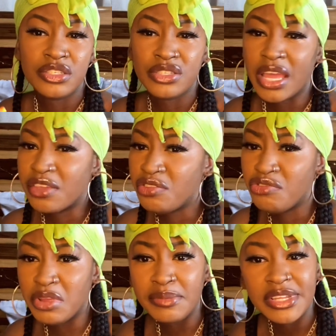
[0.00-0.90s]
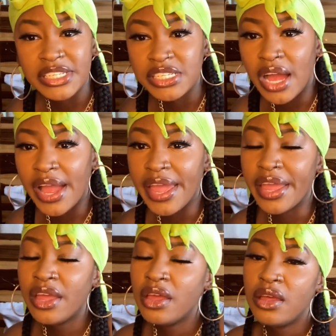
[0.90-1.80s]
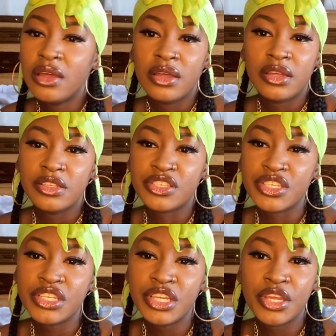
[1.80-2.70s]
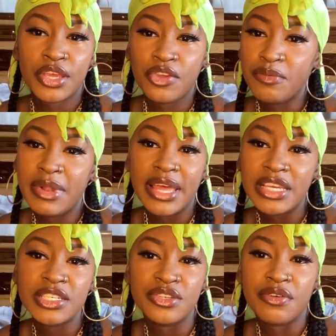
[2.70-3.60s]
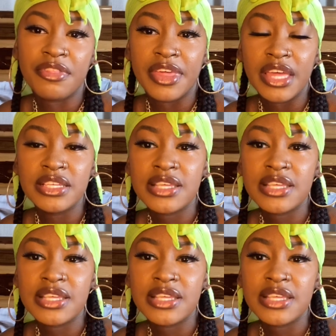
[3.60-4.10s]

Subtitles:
extremely shy, just an accumulation of things,